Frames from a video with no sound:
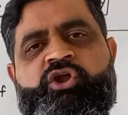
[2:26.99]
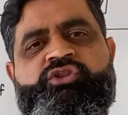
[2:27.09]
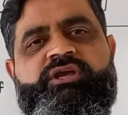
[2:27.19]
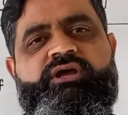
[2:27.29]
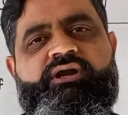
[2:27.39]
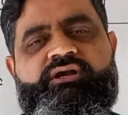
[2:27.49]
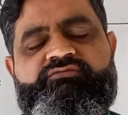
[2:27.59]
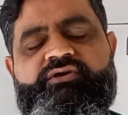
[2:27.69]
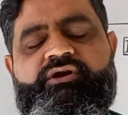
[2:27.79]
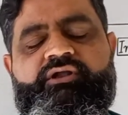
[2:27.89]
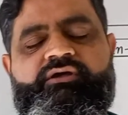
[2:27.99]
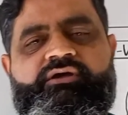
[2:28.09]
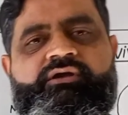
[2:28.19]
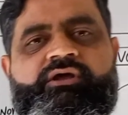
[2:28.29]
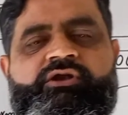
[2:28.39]
Now there are different uh,
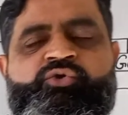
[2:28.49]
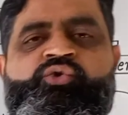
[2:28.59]
uh,